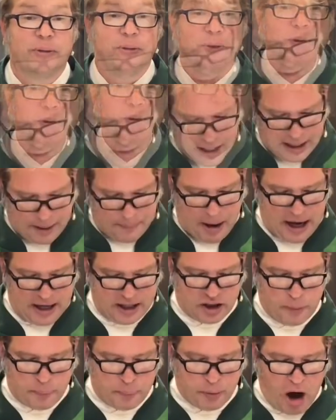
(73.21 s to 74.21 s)
Think about it.
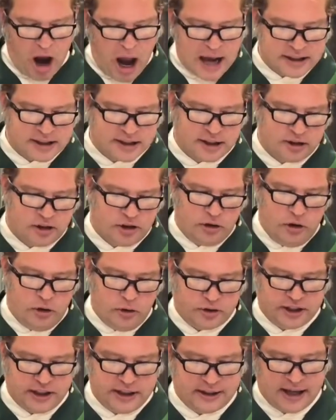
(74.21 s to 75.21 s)
The
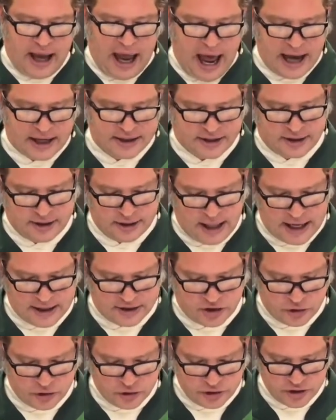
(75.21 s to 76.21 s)
prostitutes and tax
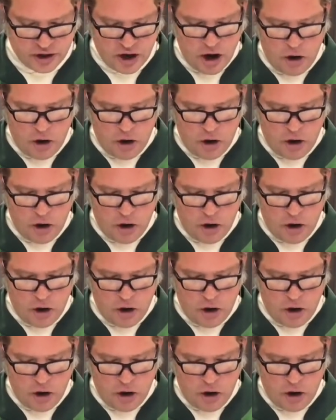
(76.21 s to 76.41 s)
collectors